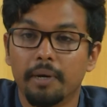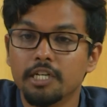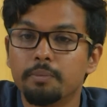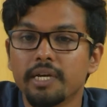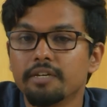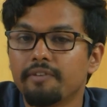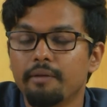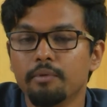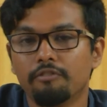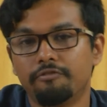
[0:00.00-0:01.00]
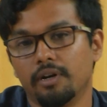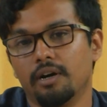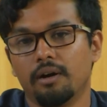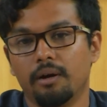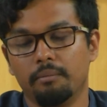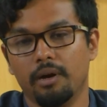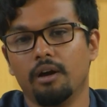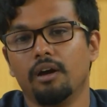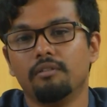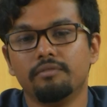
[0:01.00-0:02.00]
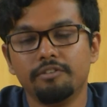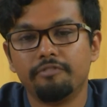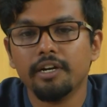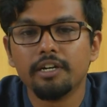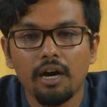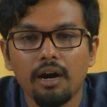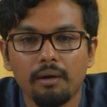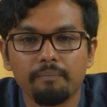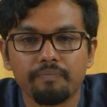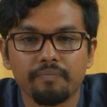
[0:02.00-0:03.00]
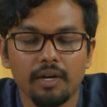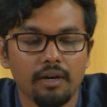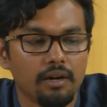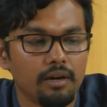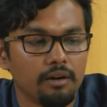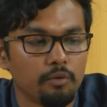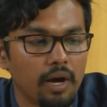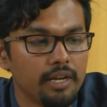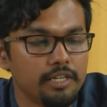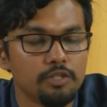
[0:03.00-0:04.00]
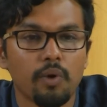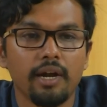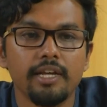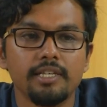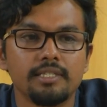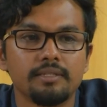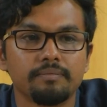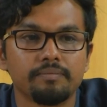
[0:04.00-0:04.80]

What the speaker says: perspective can be of different qualities. One is